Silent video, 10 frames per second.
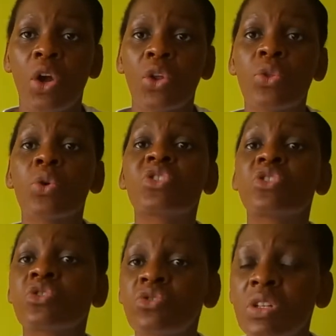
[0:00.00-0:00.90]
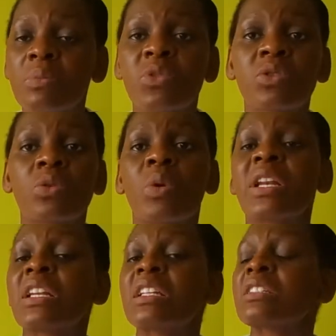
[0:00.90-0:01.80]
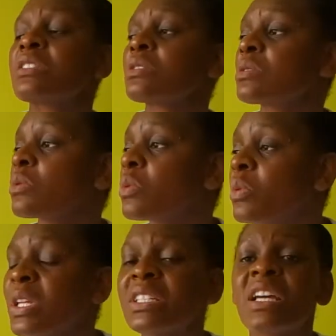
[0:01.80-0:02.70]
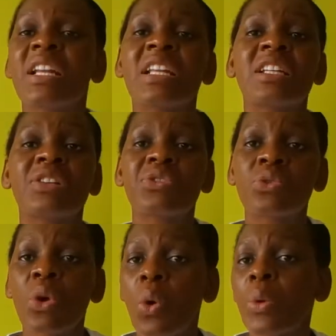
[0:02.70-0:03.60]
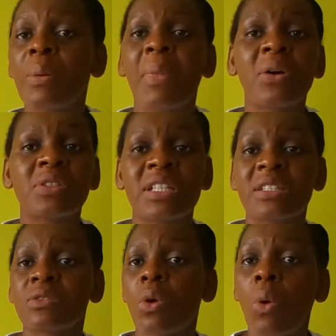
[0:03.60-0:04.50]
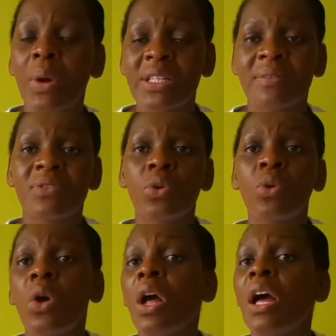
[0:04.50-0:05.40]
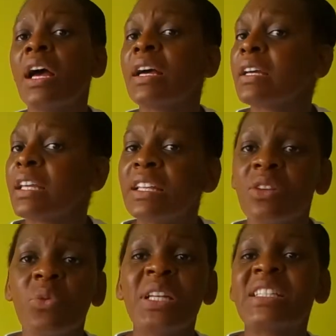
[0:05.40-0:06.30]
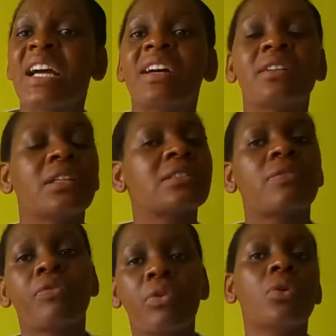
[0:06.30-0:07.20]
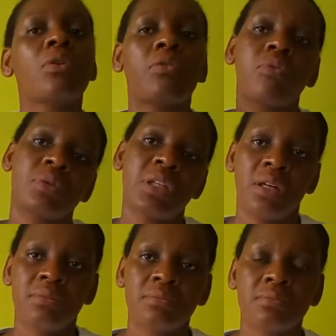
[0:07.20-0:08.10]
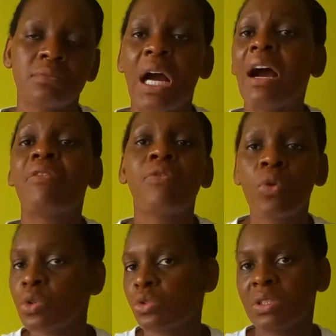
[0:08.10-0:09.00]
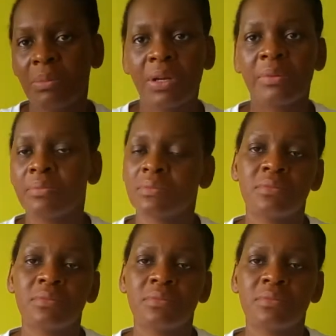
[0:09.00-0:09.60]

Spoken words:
Those streams, when it's wintry, snowy mountains or what have you, in winter, it's full of water. Full to the brim.